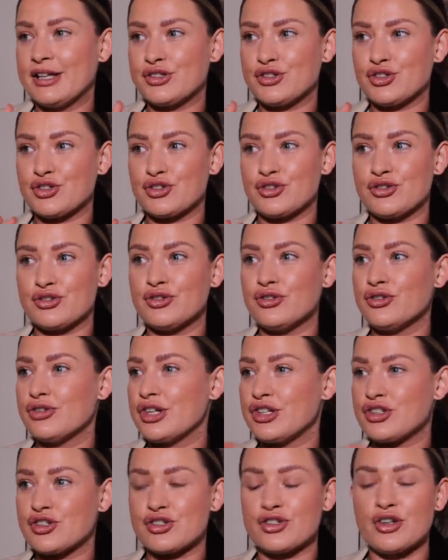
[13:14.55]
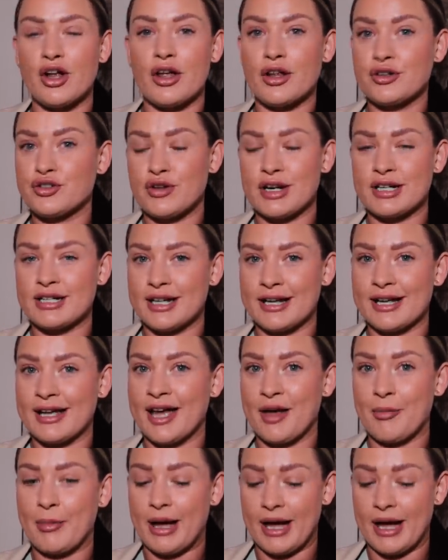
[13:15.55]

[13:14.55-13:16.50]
it's just not a trend I can get